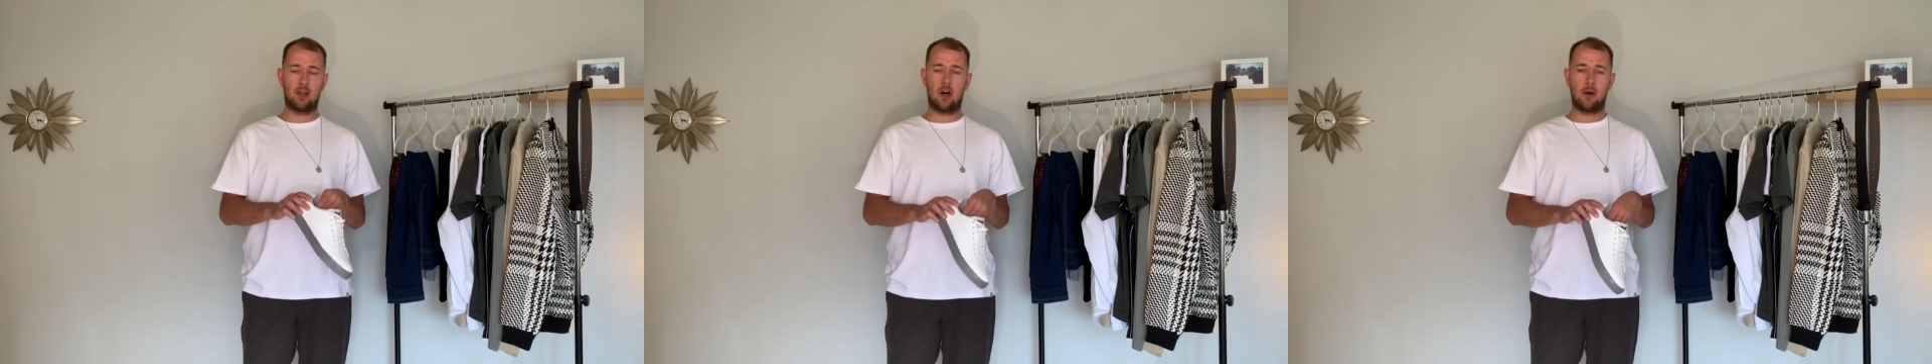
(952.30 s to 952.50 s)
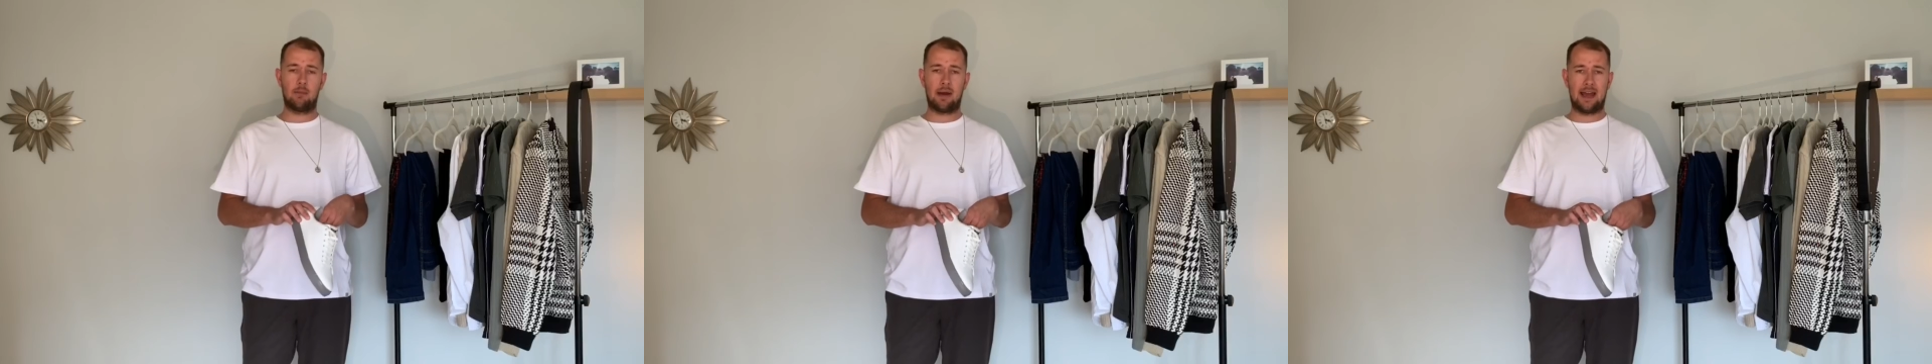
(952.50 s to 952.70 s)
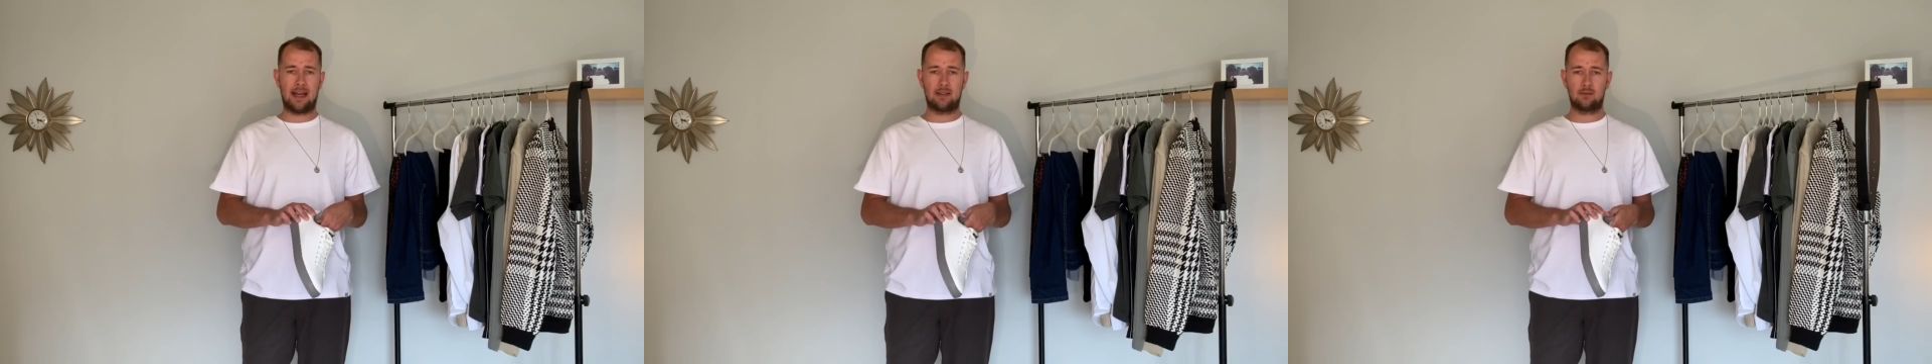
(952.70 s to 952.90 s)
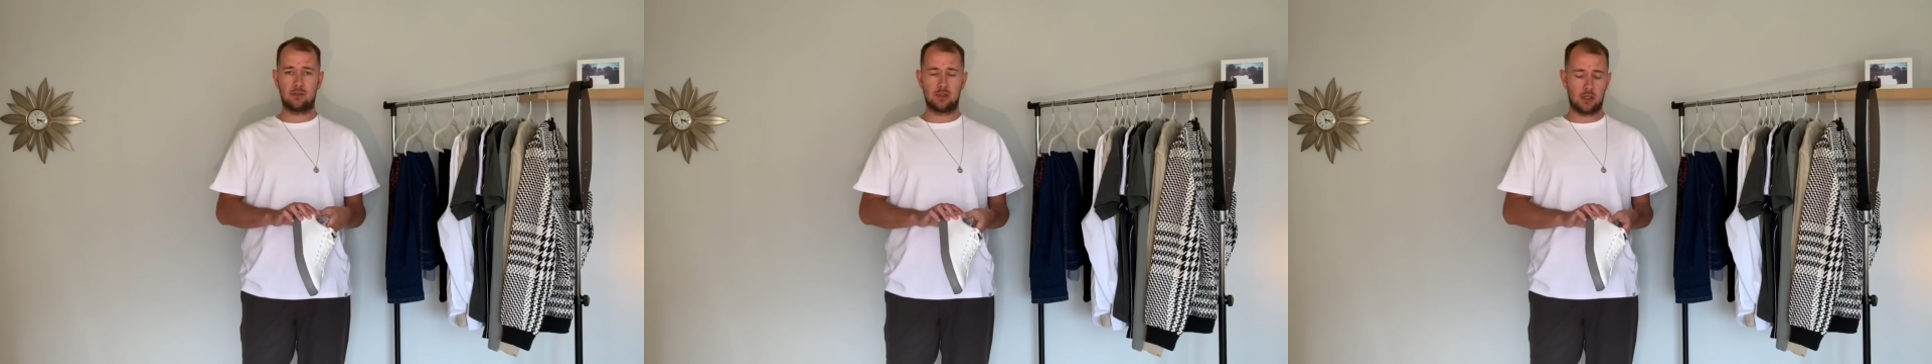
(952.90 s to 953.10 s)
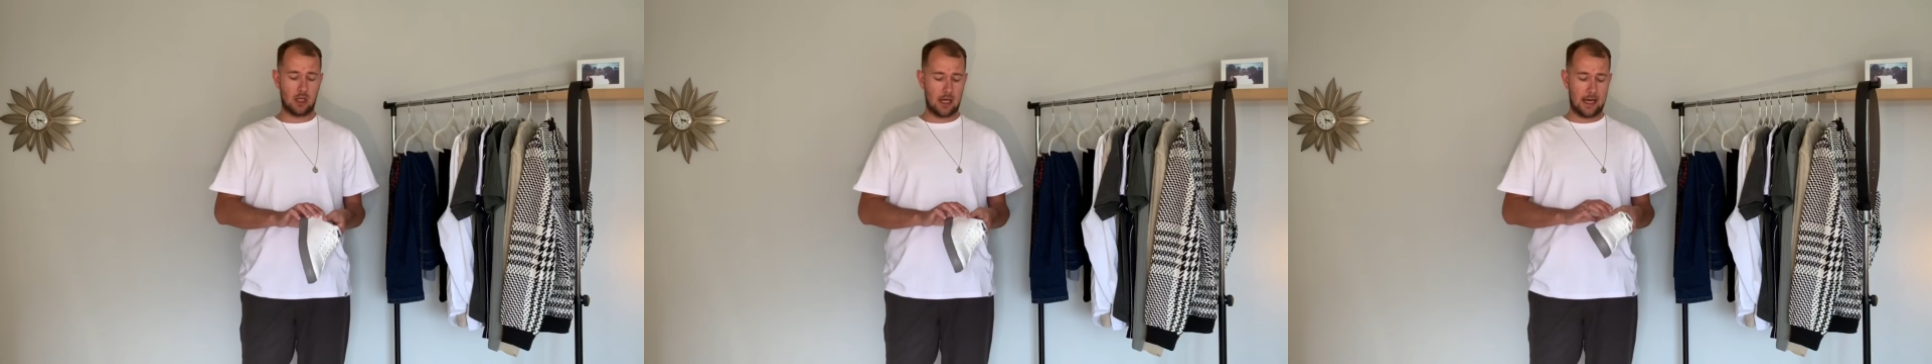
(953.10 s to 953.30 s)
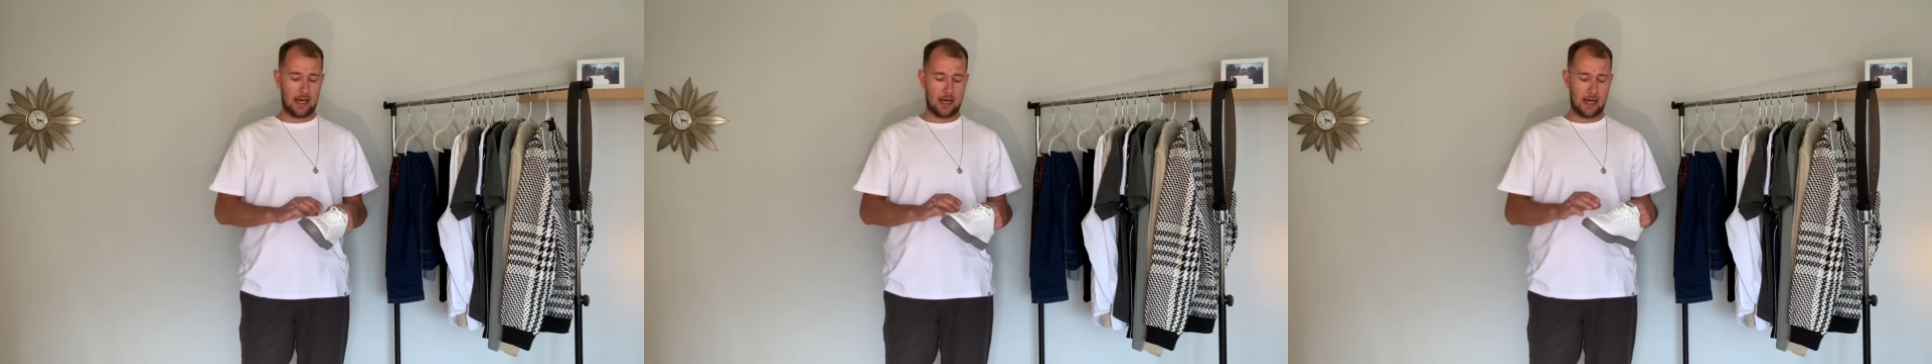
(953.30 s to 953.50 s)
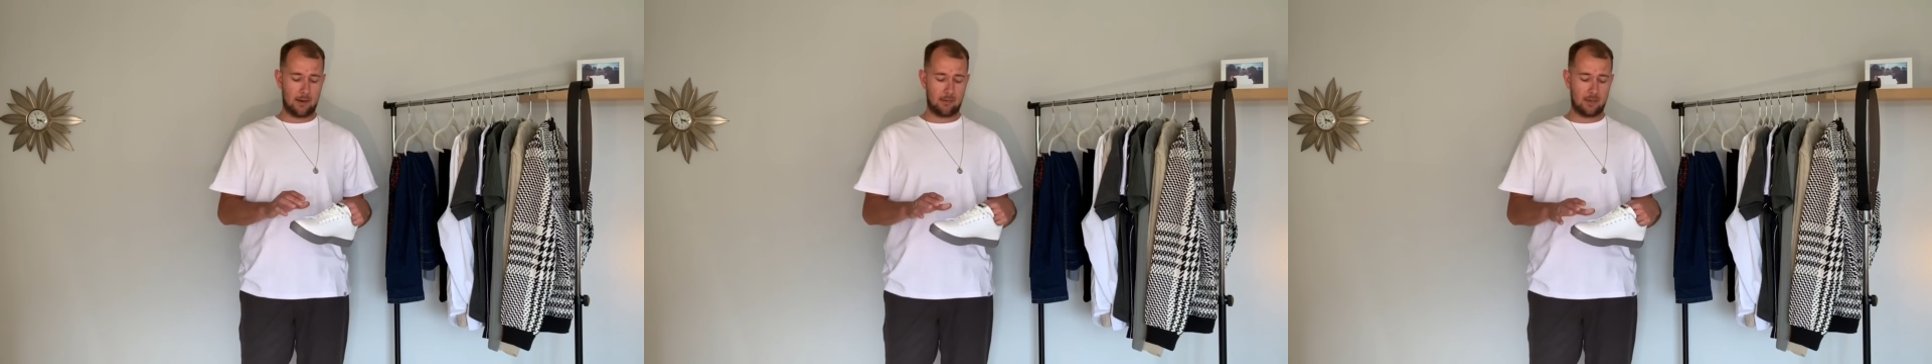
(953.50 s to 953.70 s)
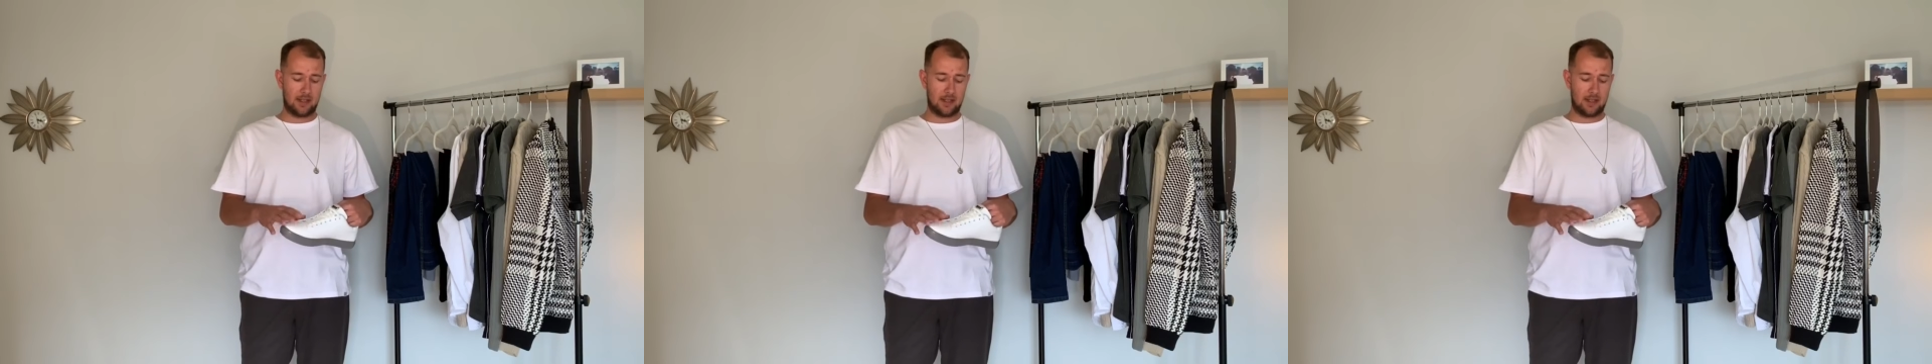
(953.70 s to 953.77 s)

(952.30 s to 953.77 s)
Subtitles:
£9.